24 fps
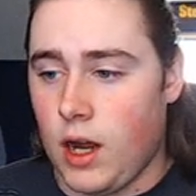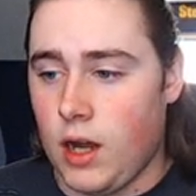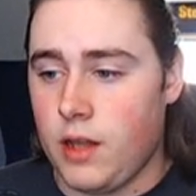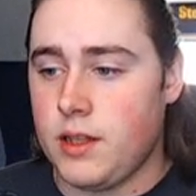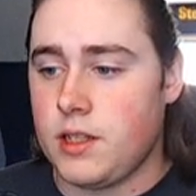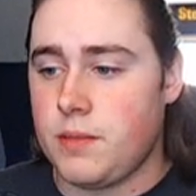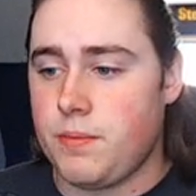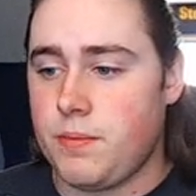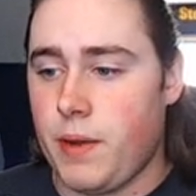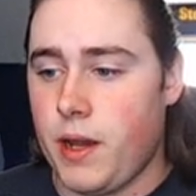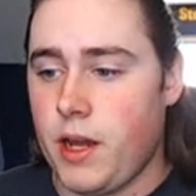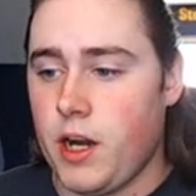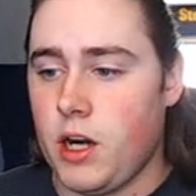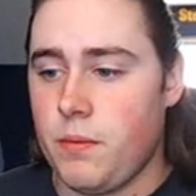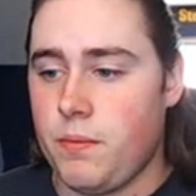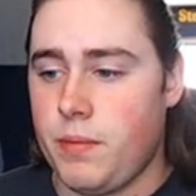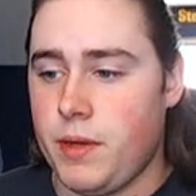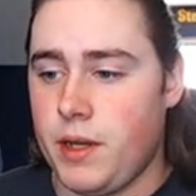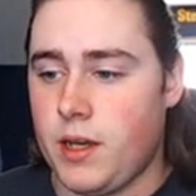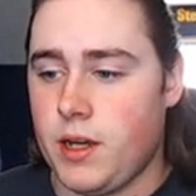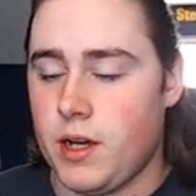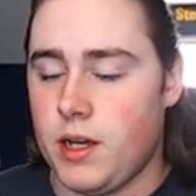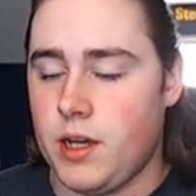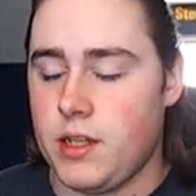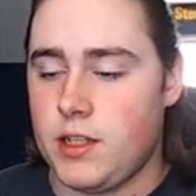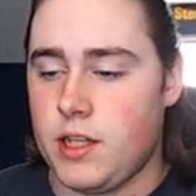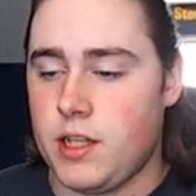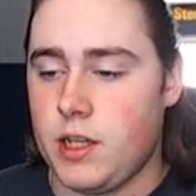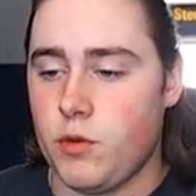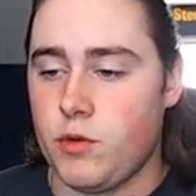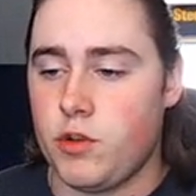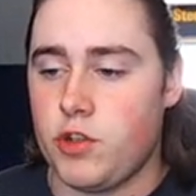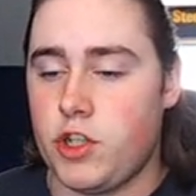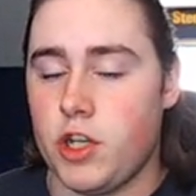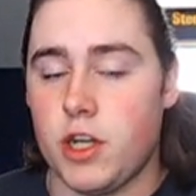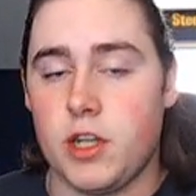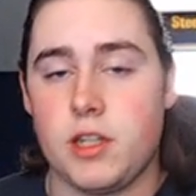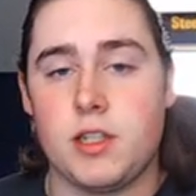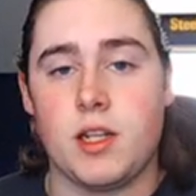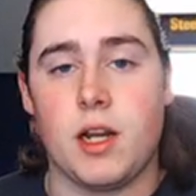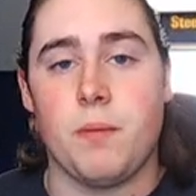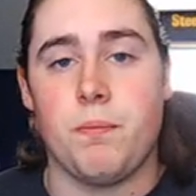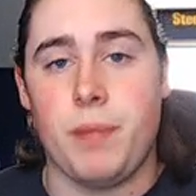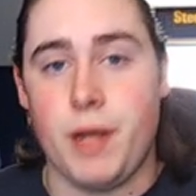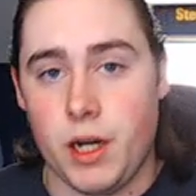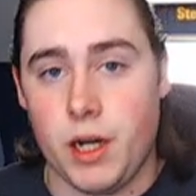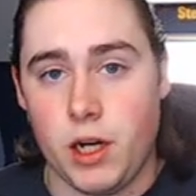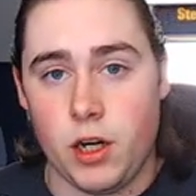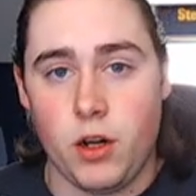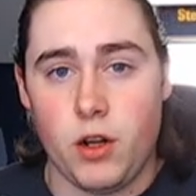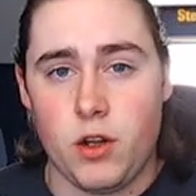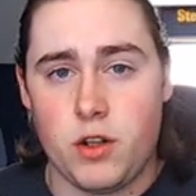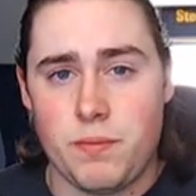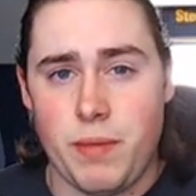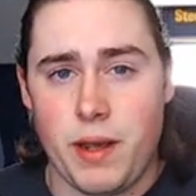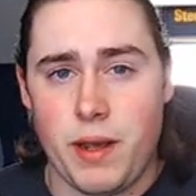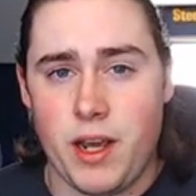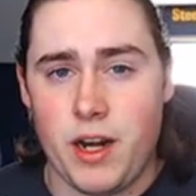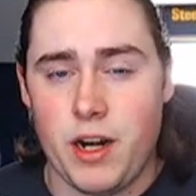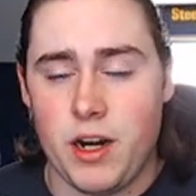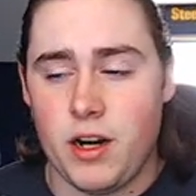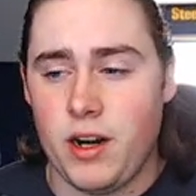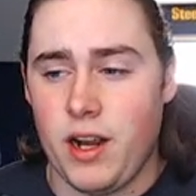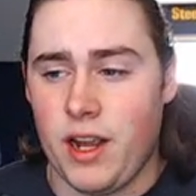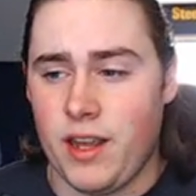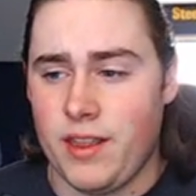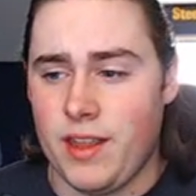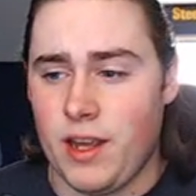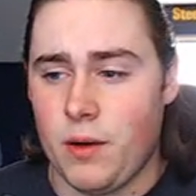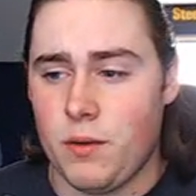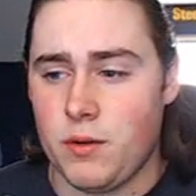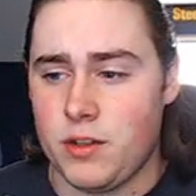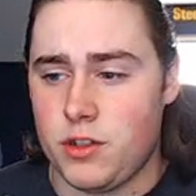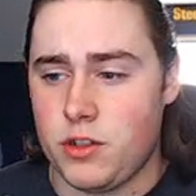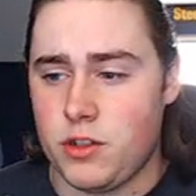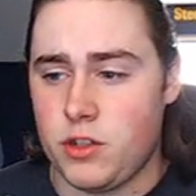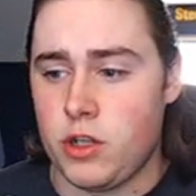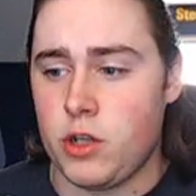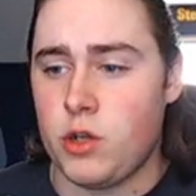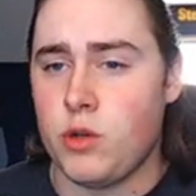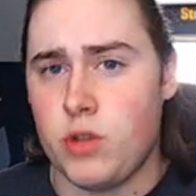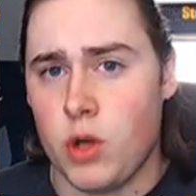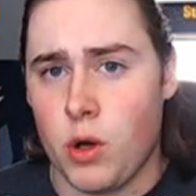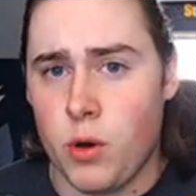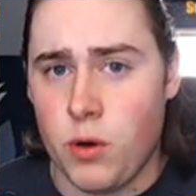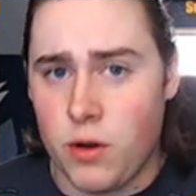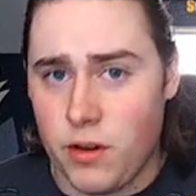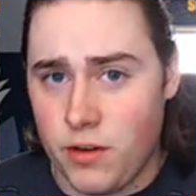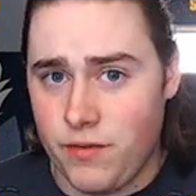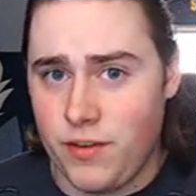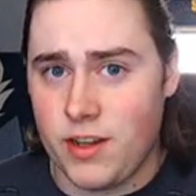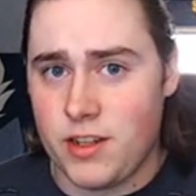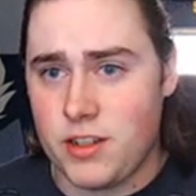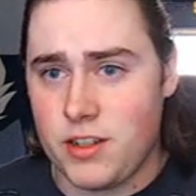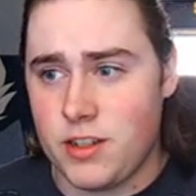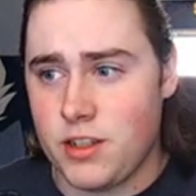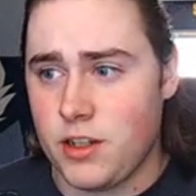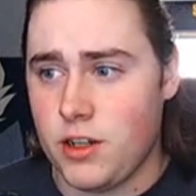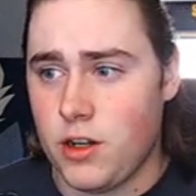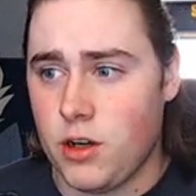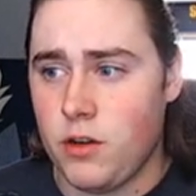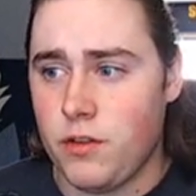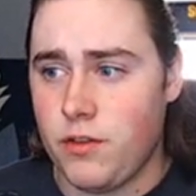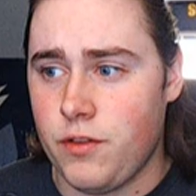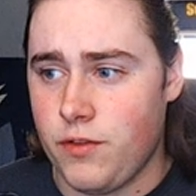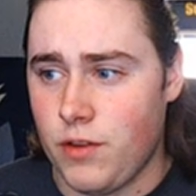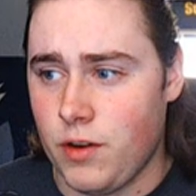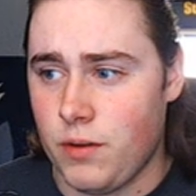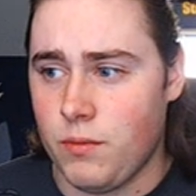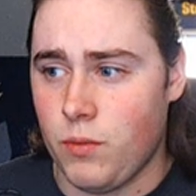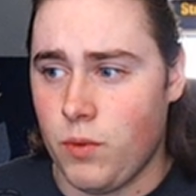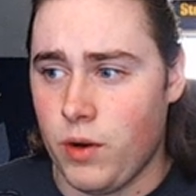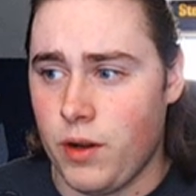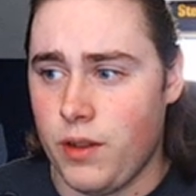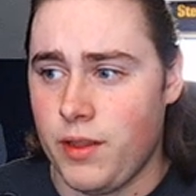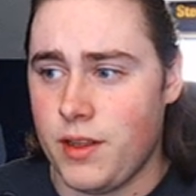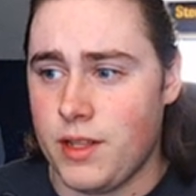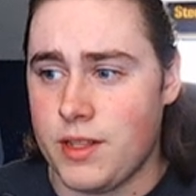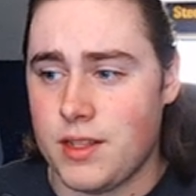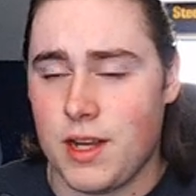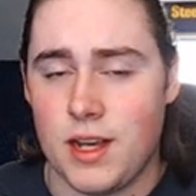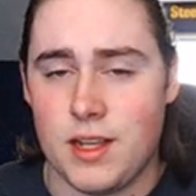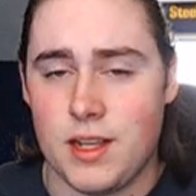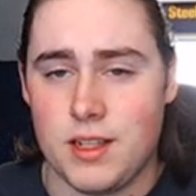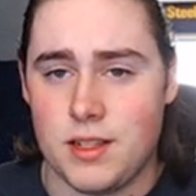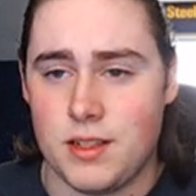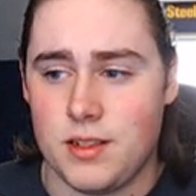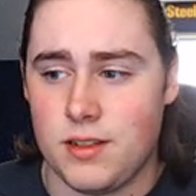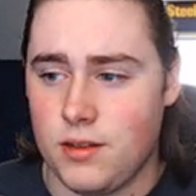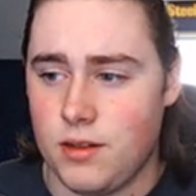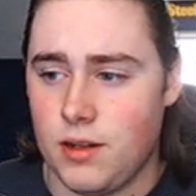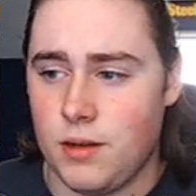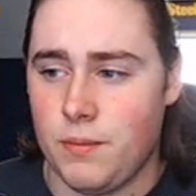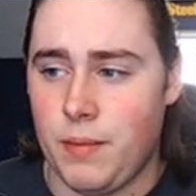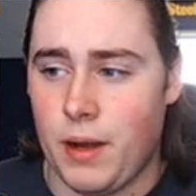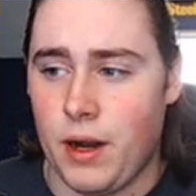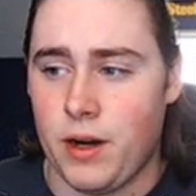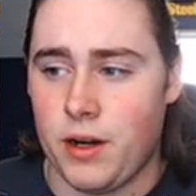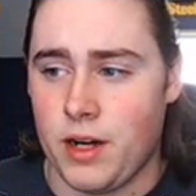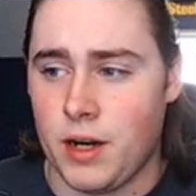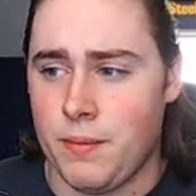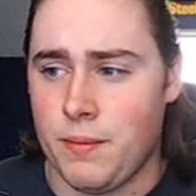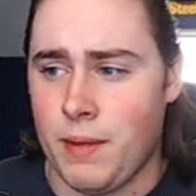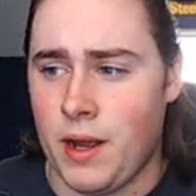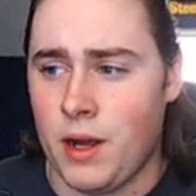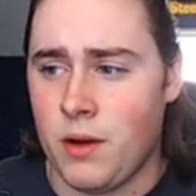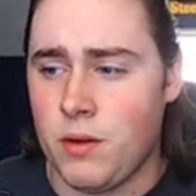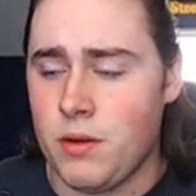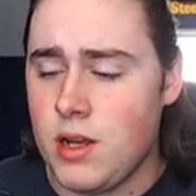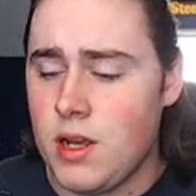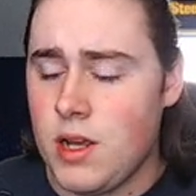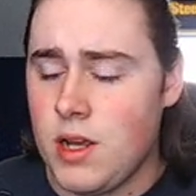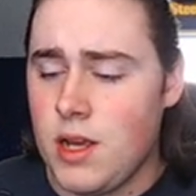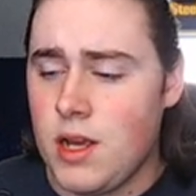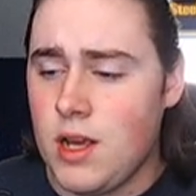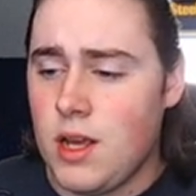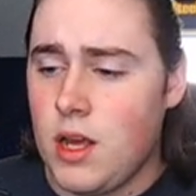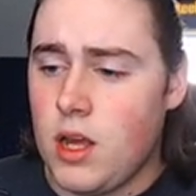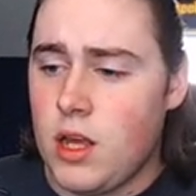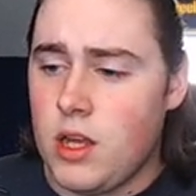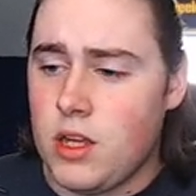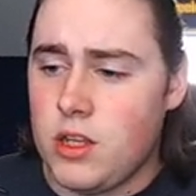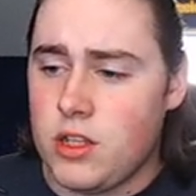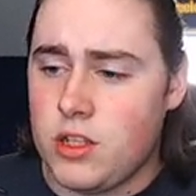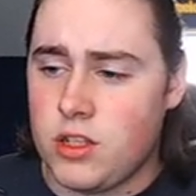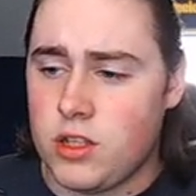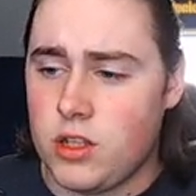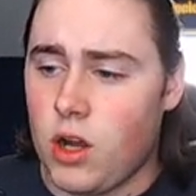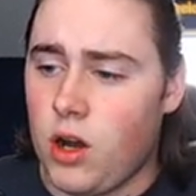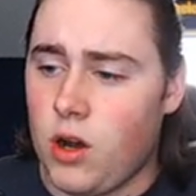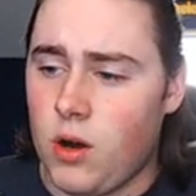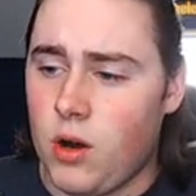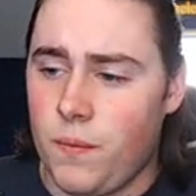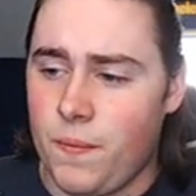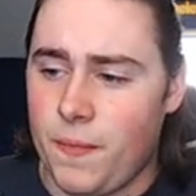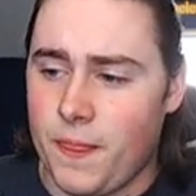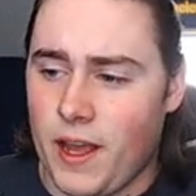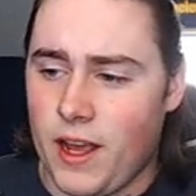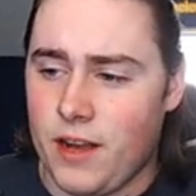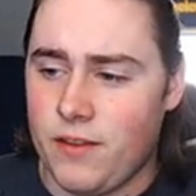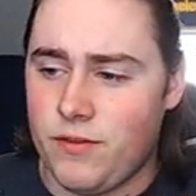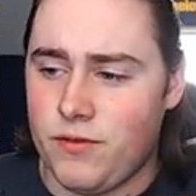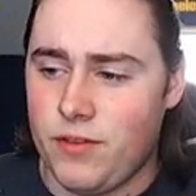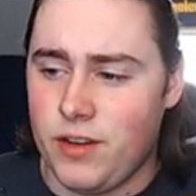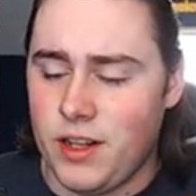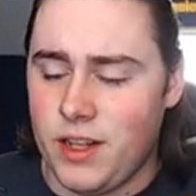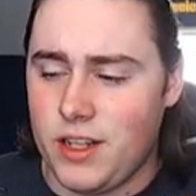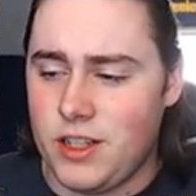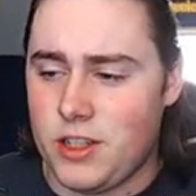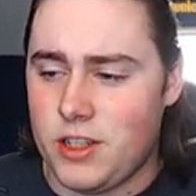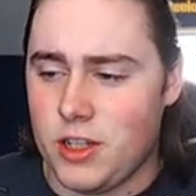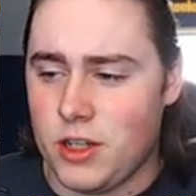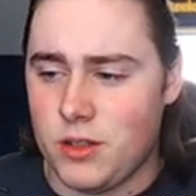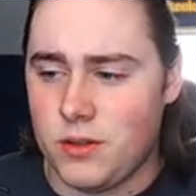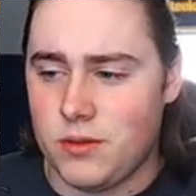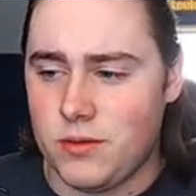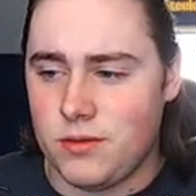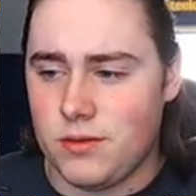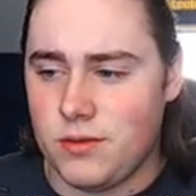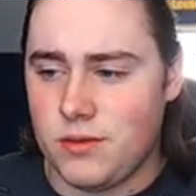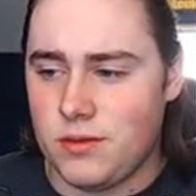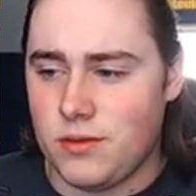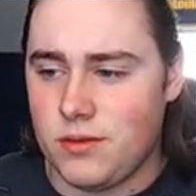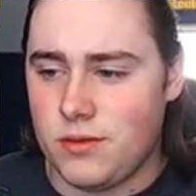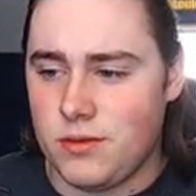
on this banner because he was just on Piccolo's banner, and that was 2 Dokkan Fests ago from when this guy's about to come out. So, I really don't,